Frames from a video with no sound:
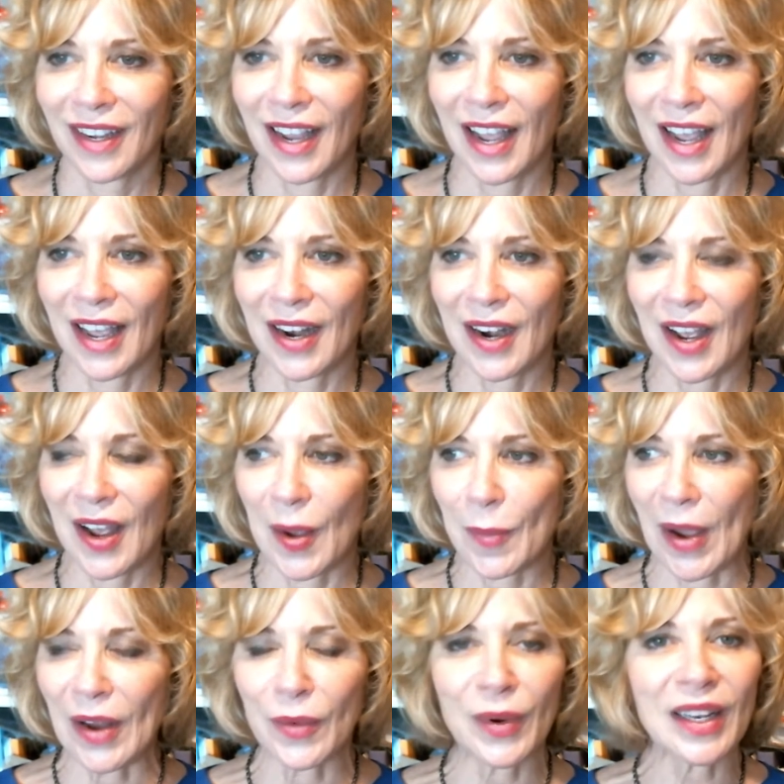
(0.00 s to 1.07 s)
And
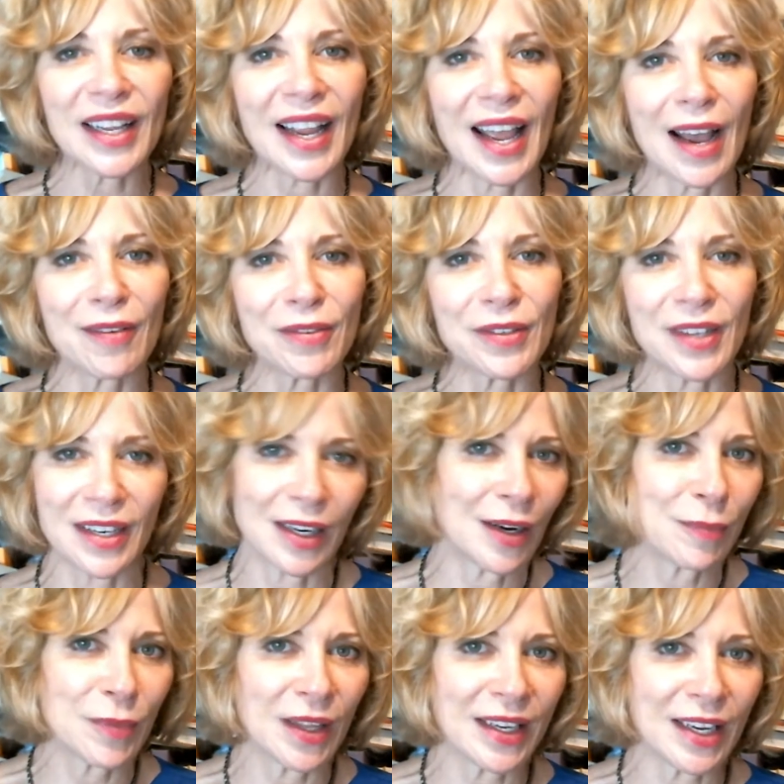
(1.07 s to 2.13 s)
I'd really have,
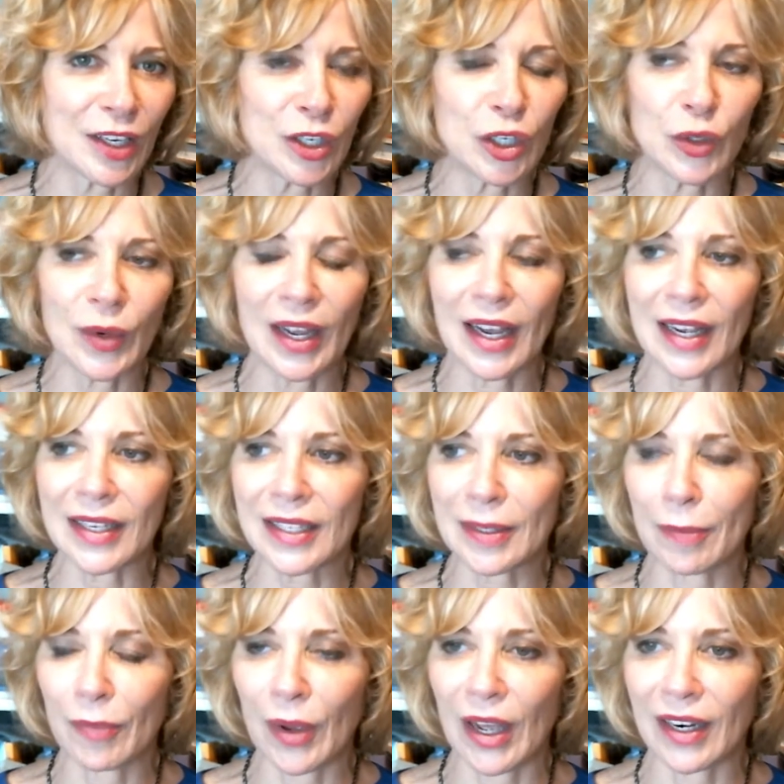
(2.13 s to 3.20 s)
I'm thinking
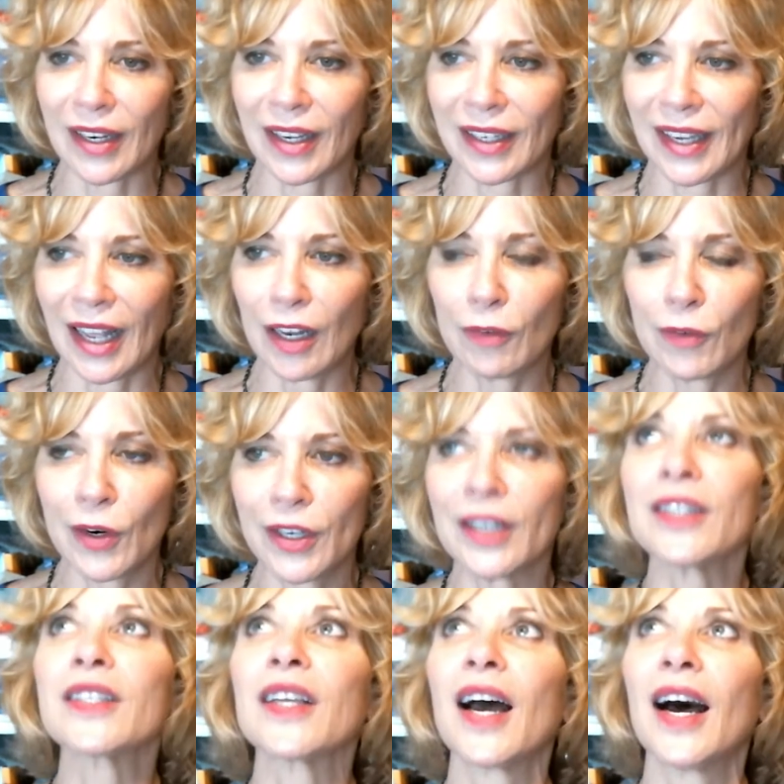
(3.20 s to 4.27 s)
U.S., but
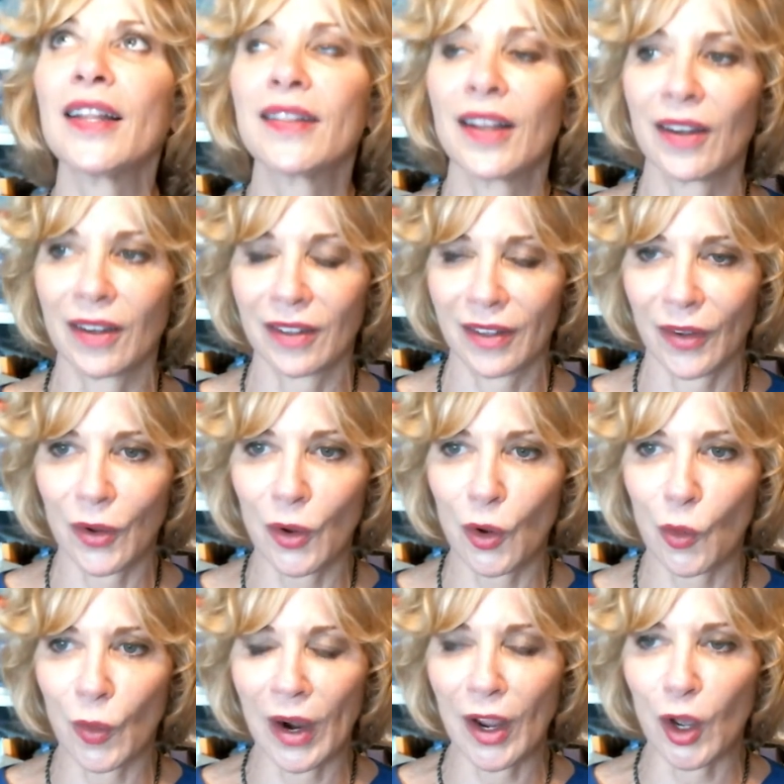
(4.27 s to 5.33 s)
California's got the
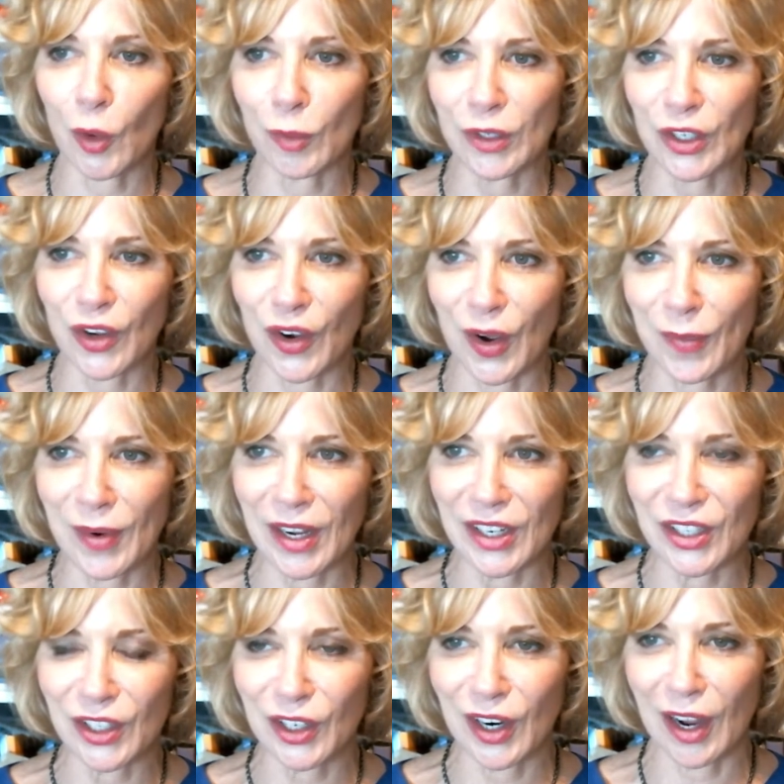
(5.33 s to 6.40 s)
whole realm, so I'm
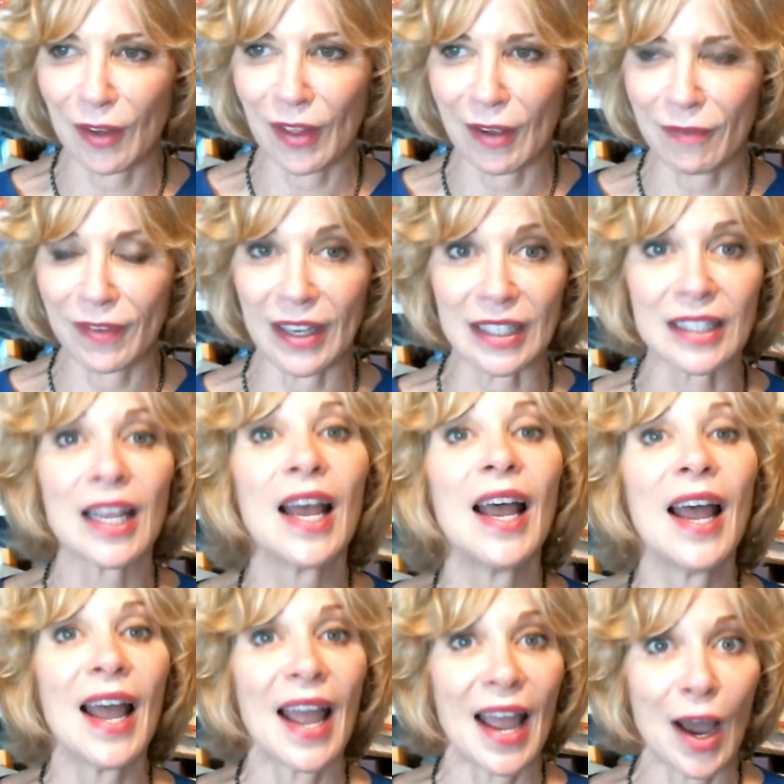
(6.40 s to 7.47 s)
not sure how that fits.
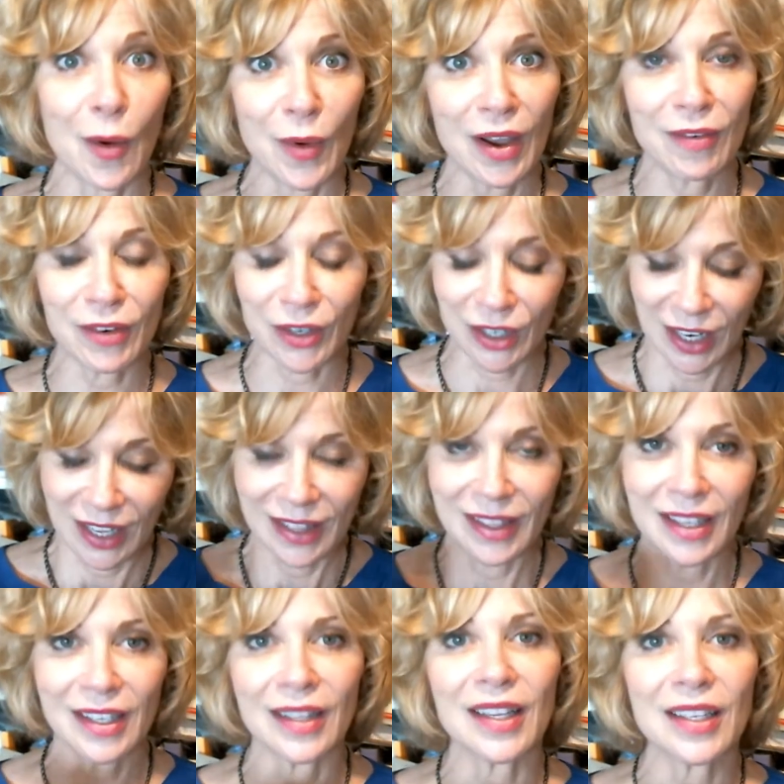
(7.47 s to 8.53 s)
However,
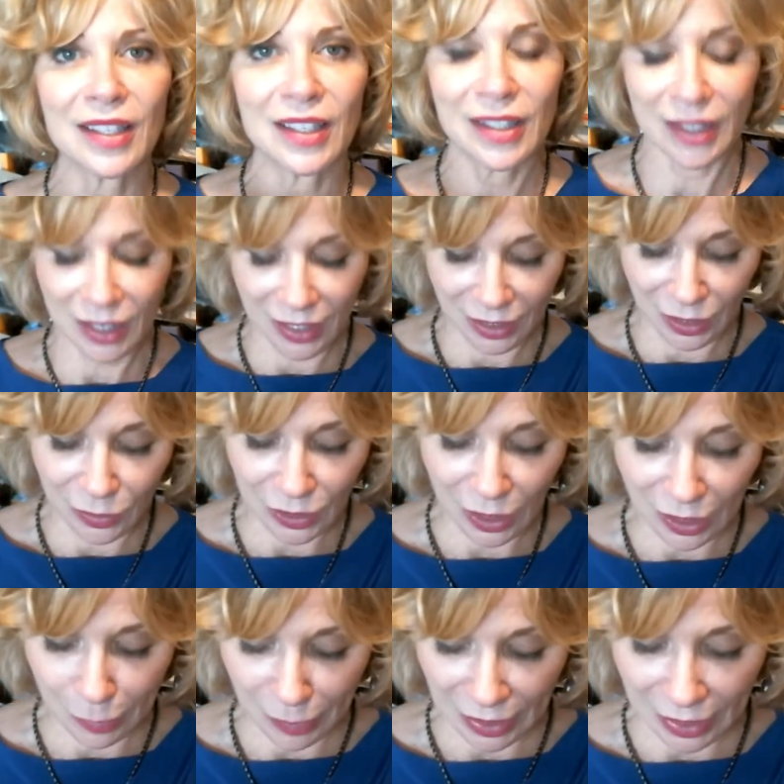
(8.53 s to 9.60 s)
it goes
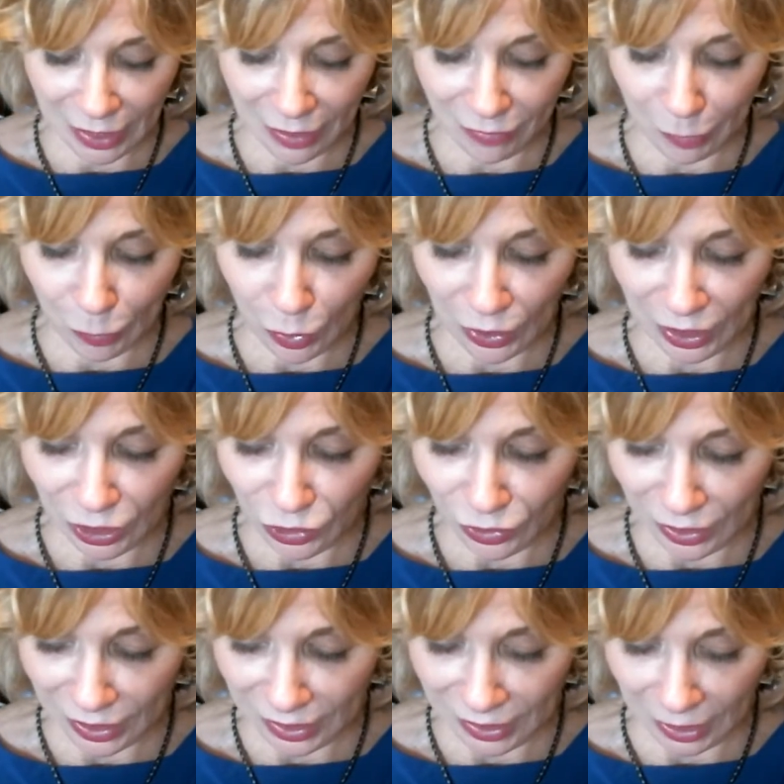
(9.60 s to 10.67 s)
on to be even more
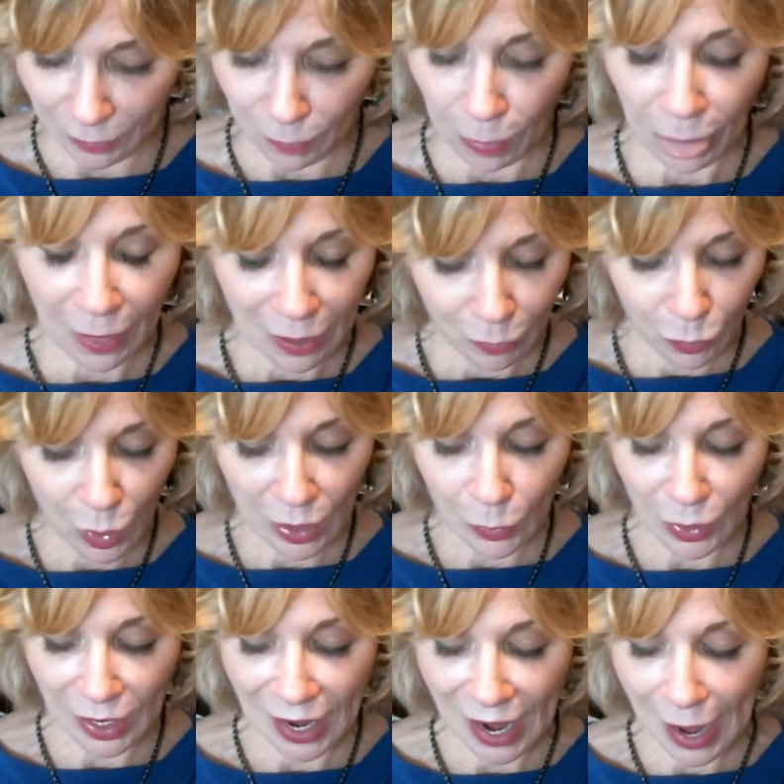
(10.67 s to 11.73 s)
interesting.
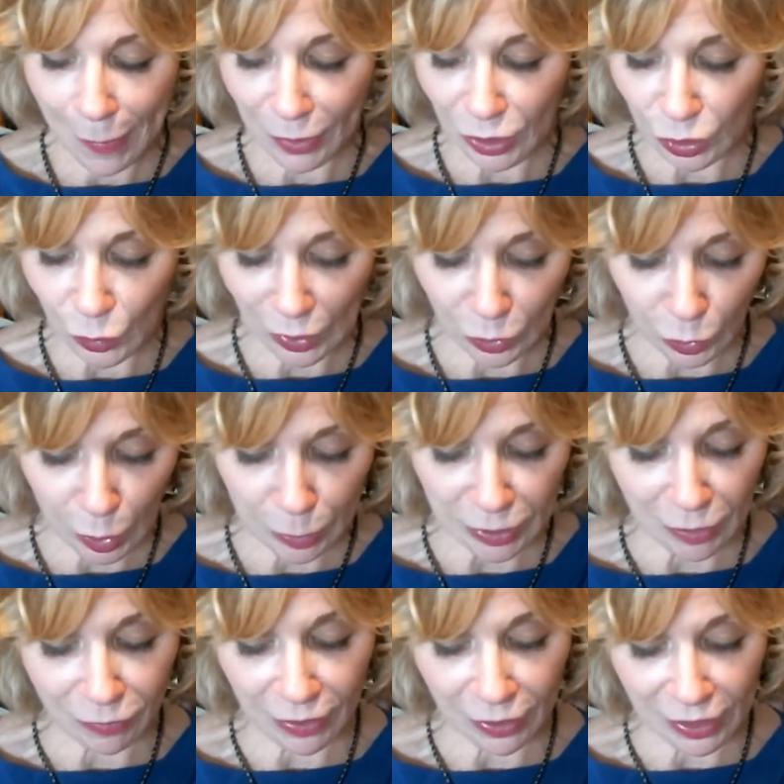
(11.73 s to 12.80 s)
What happens when
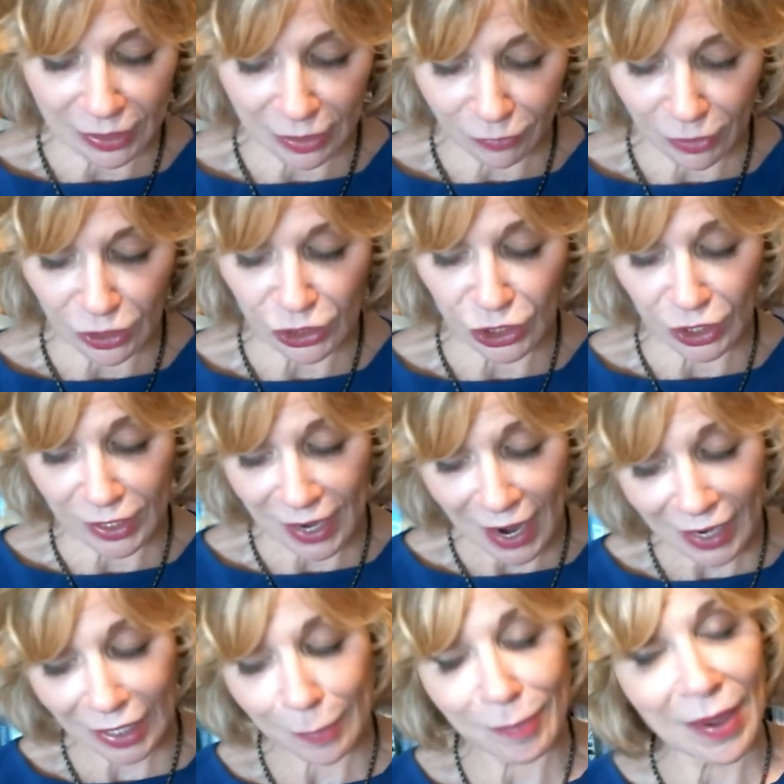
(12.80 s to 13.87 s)
groups of very different
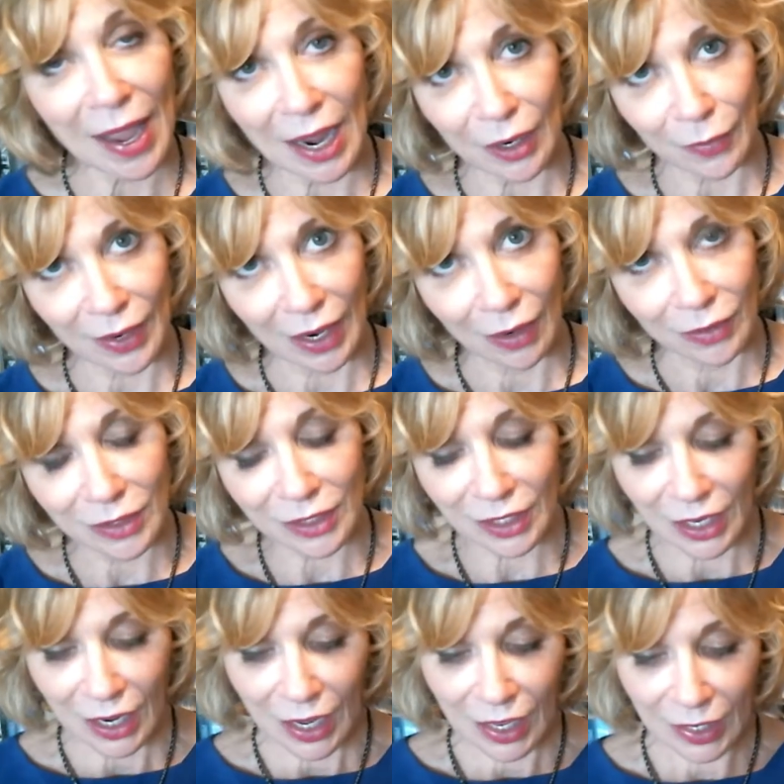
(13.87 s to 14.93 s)
genetic
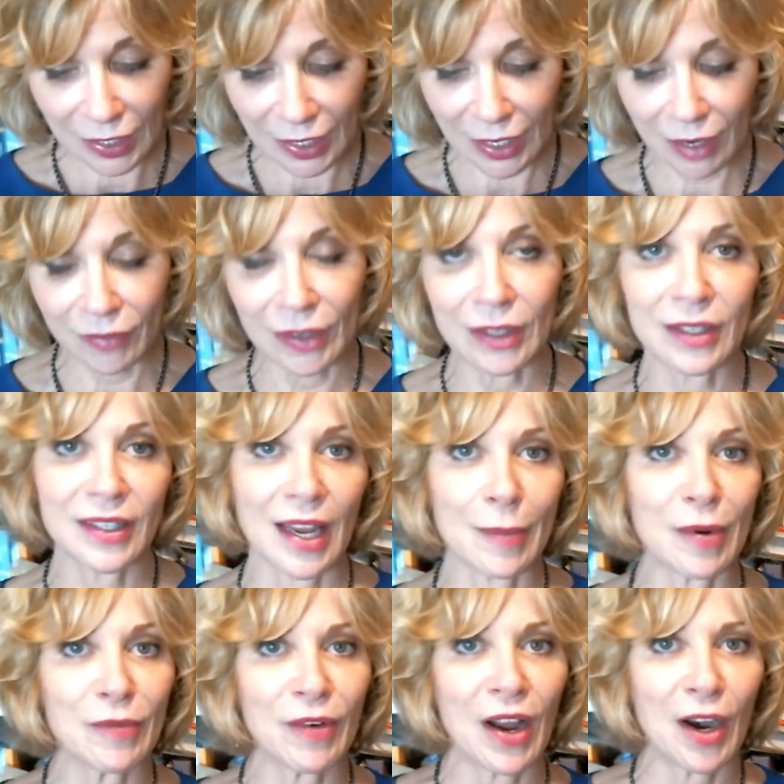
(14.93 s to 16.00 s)
backgrounds live in the
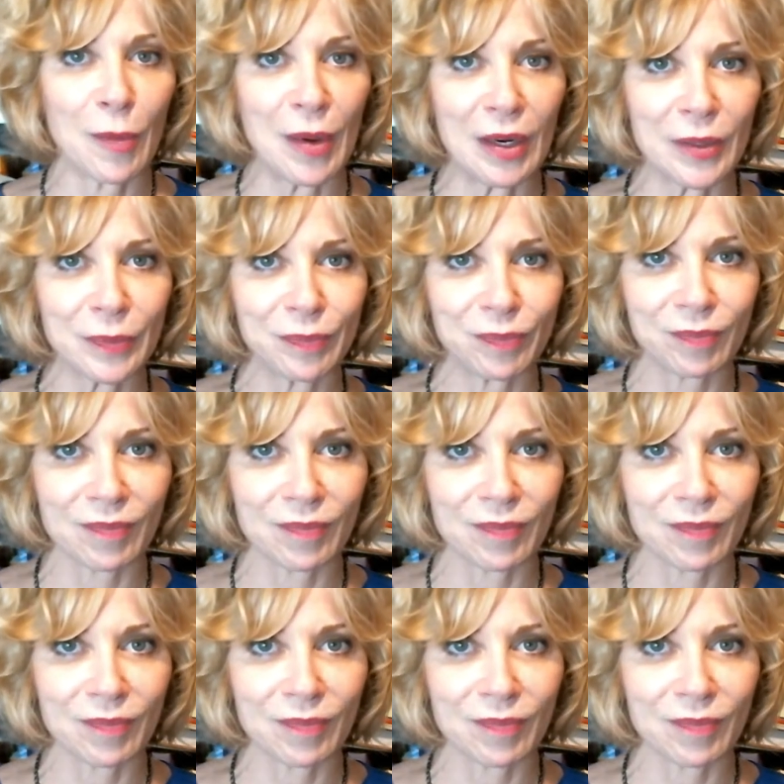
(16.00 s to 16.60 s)
same environment?